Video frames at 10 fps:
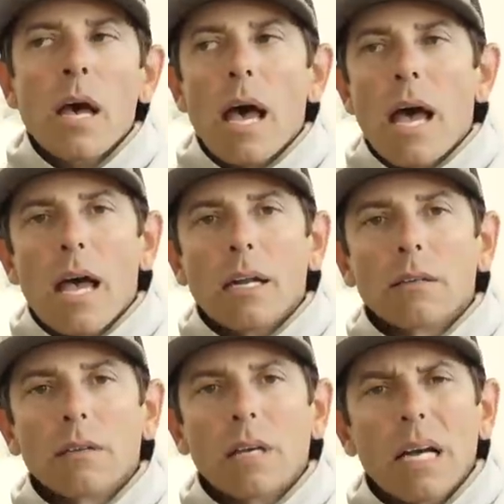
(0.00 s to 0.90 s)

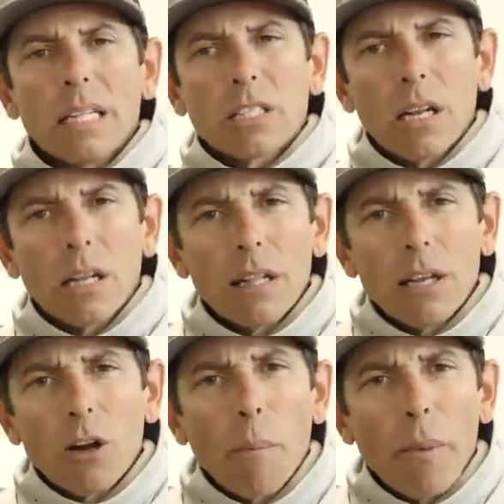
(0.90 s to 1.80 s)
And it's a
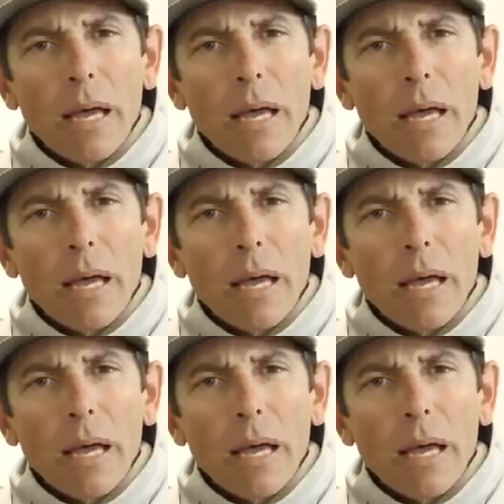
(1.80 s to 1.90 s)
little